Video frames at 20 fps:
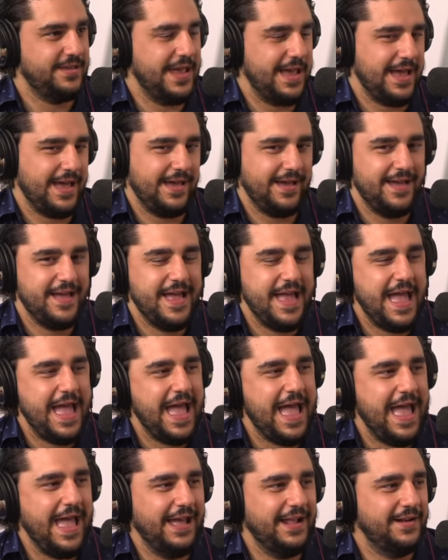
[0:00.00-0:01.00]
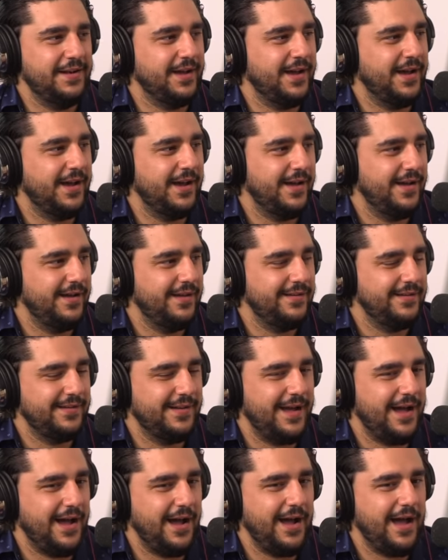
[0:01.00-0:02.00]
Yeah, and uh,
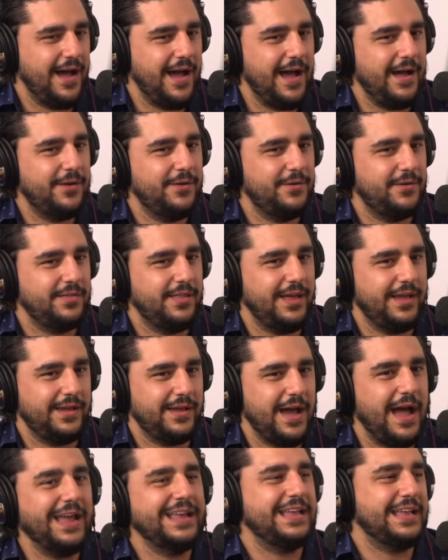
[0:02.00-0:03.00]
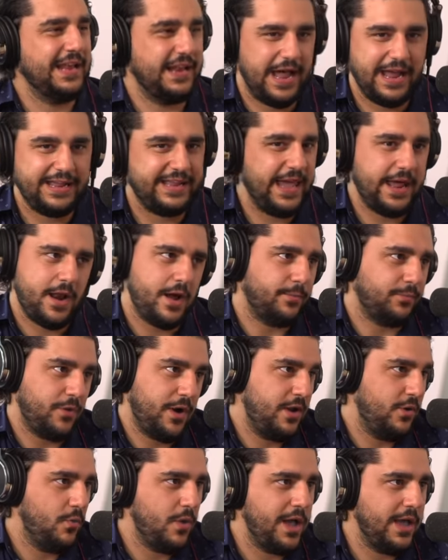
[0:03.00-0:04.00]
I like I get I get up
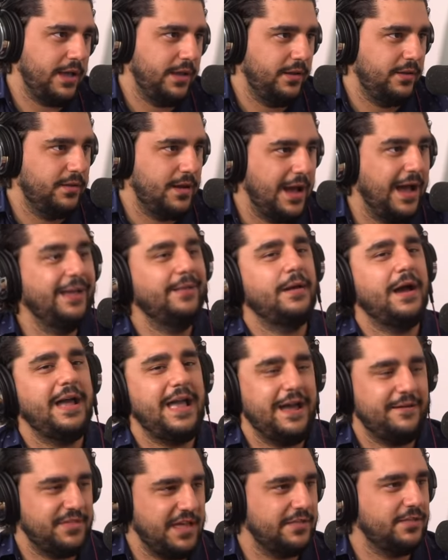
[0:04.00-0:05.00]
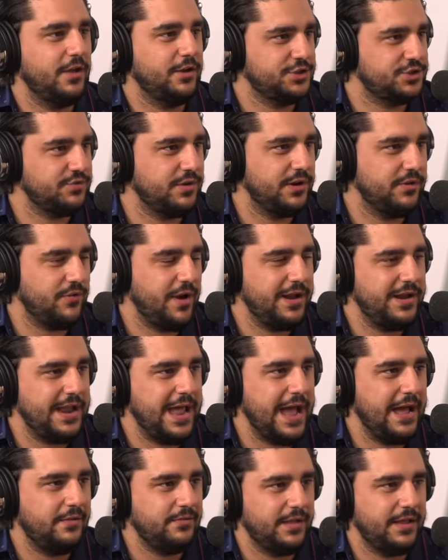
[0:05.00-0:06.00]
right away. I, I have that luxury right
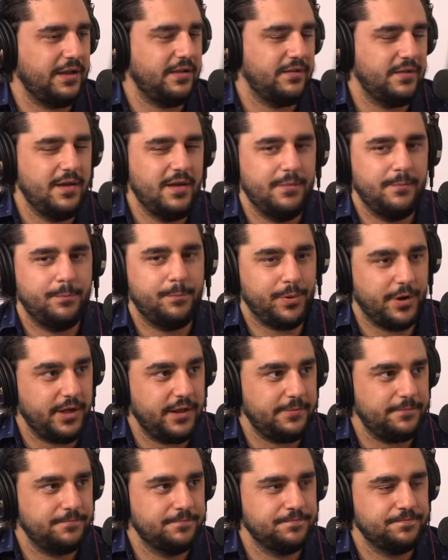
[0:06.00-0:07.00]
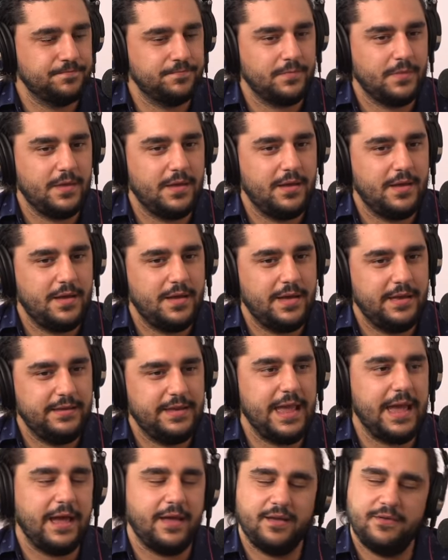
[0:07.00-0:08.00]
now. Like, but
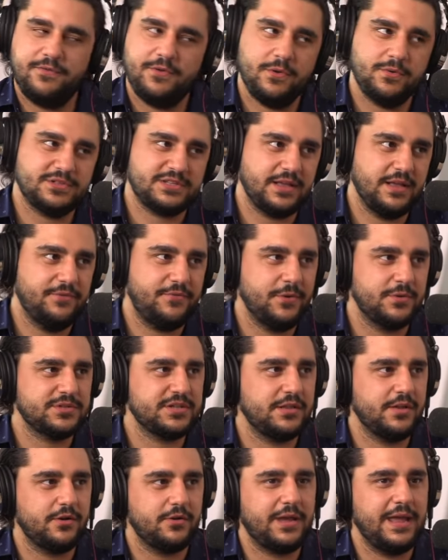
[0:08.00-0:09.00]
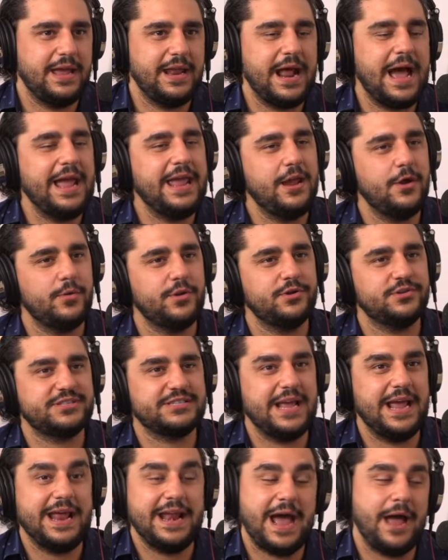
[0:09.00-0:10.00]
yeah, if it was if it was a little kid, I hear what you're
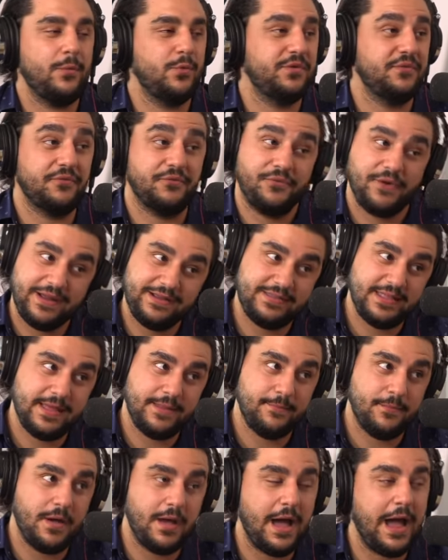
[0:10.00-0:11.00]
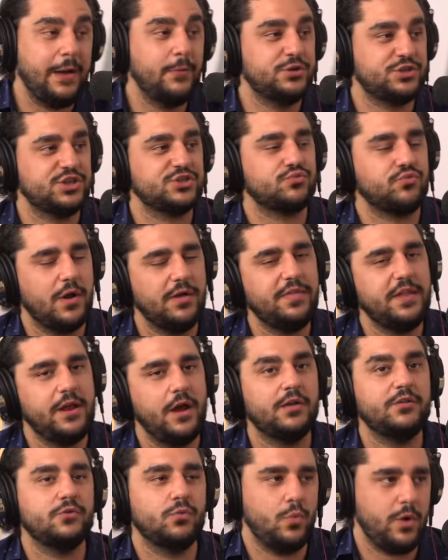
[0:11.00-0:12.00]
saying. I wouldn't fight them. There, I would just run the other